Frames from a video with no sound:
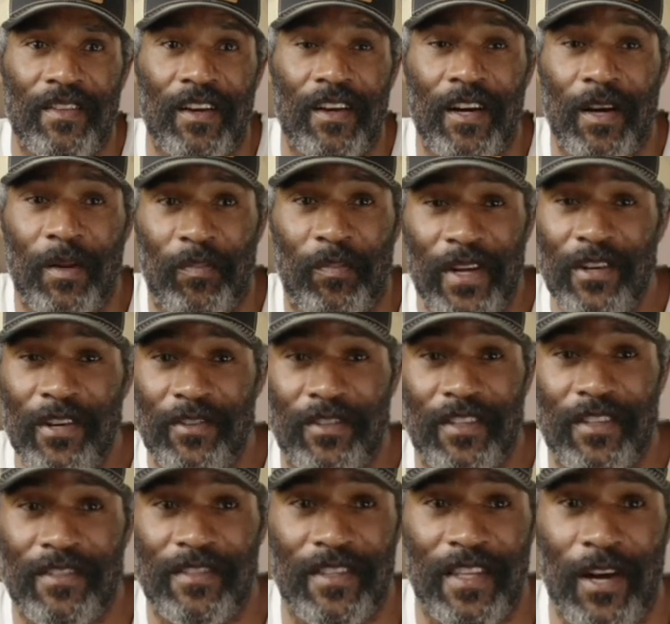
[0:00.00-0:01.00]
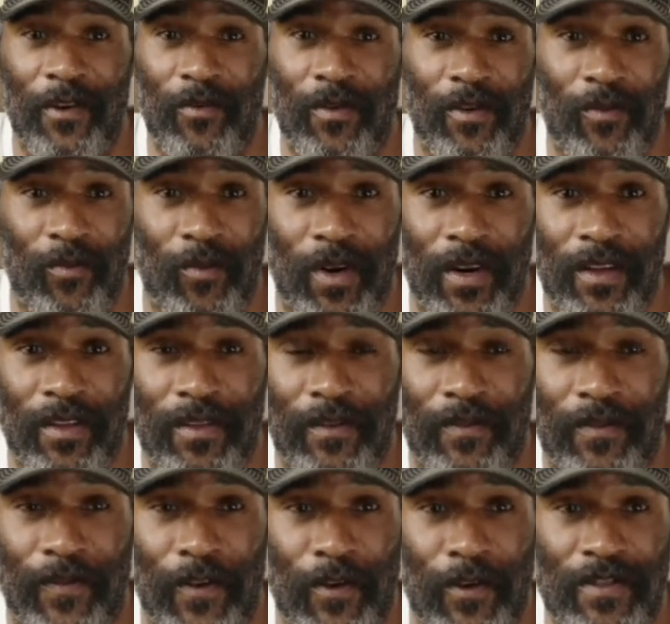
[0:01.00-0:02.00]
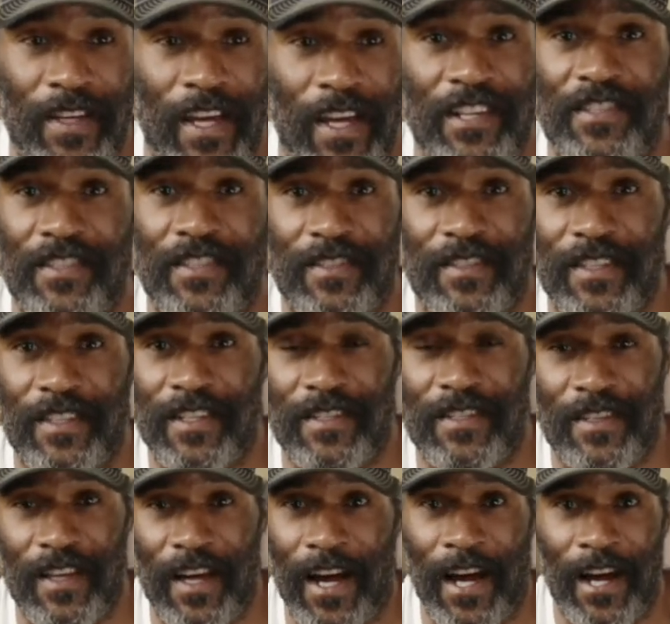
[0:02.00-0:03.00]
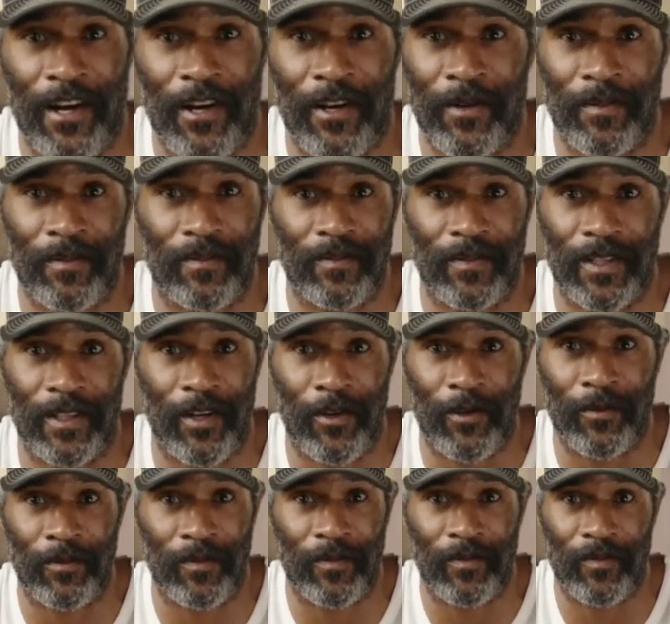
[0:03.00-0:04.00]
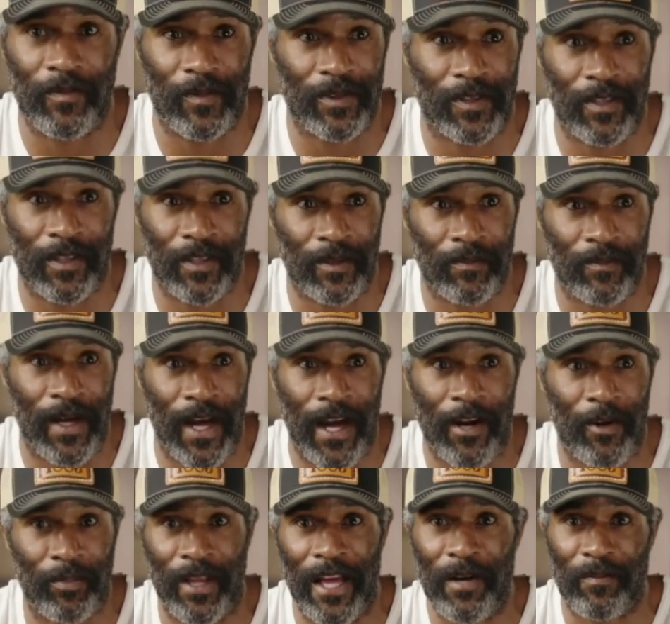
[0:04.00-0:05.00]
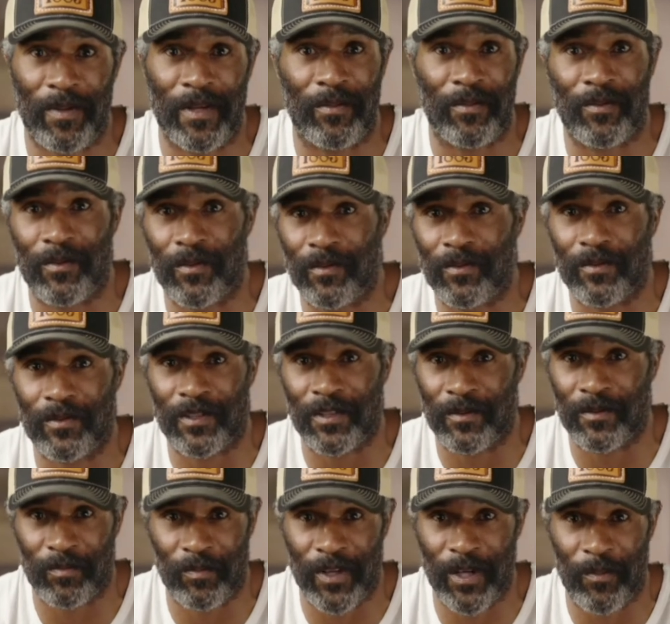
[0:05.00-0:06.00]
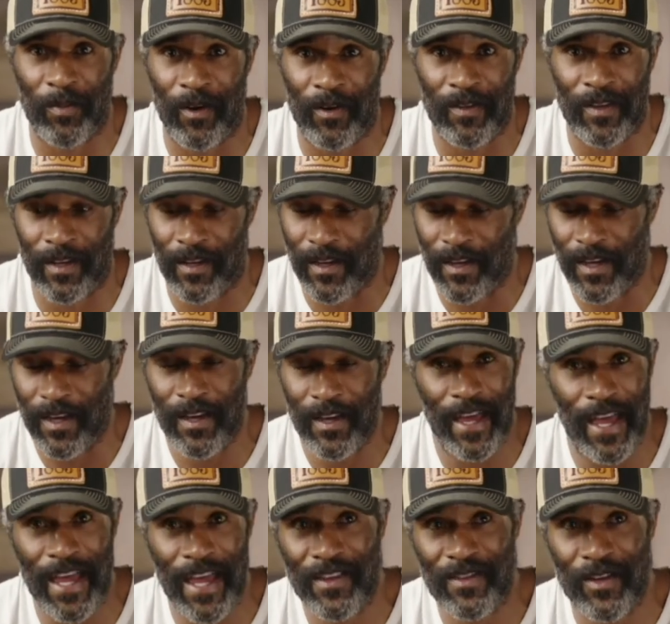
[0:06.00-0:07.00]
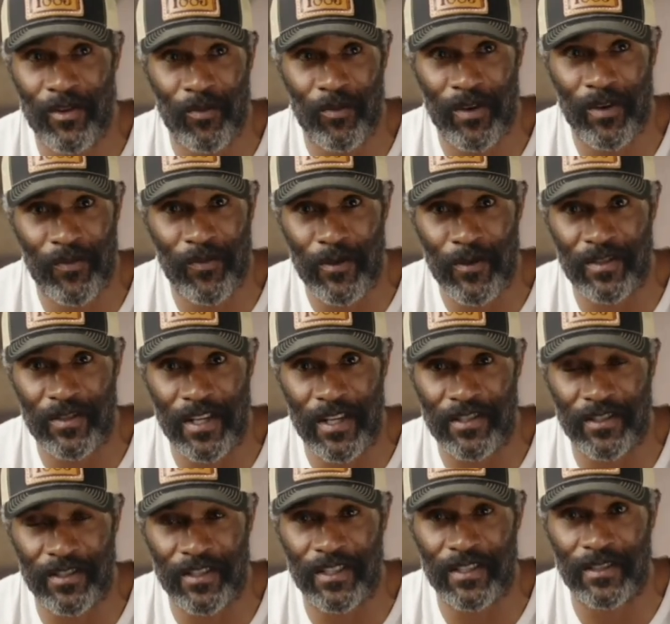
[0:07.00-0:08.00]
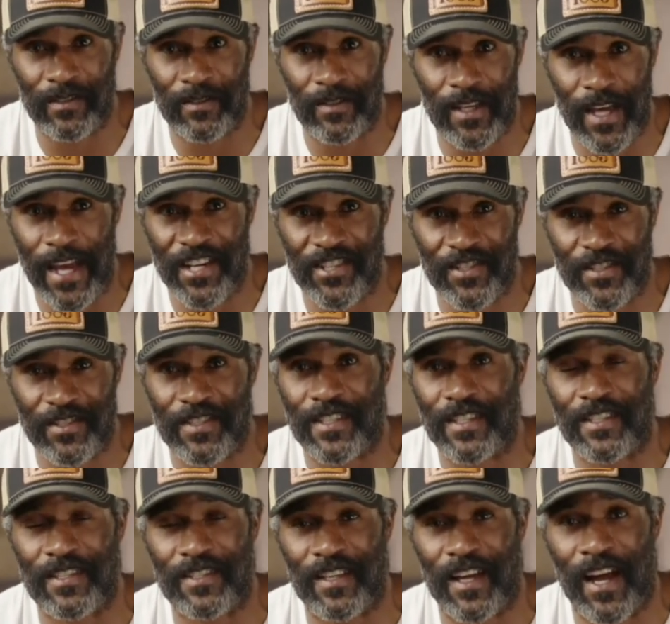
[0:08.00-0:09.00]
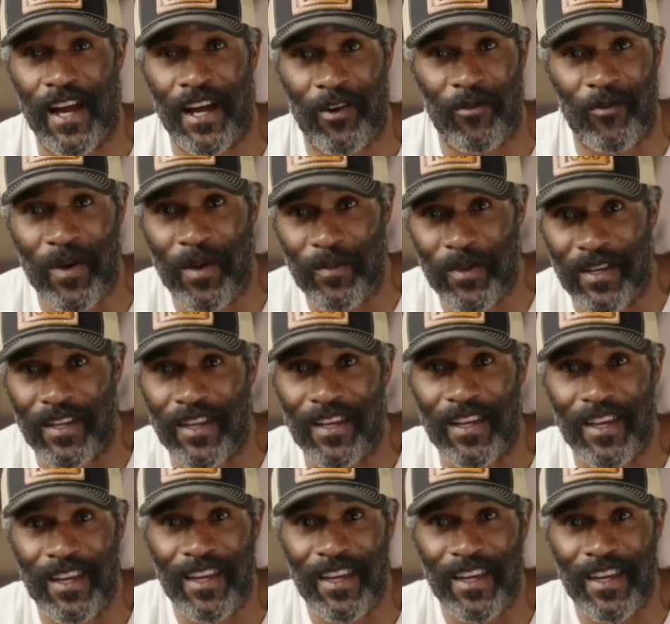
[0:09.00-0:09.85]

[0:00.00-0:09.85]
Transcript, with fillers: Uh, Pinkertons, they were one of the first agencies to hire, you know, to hire black people to be a part of the, and they were one of the first agencies agencies to hire women.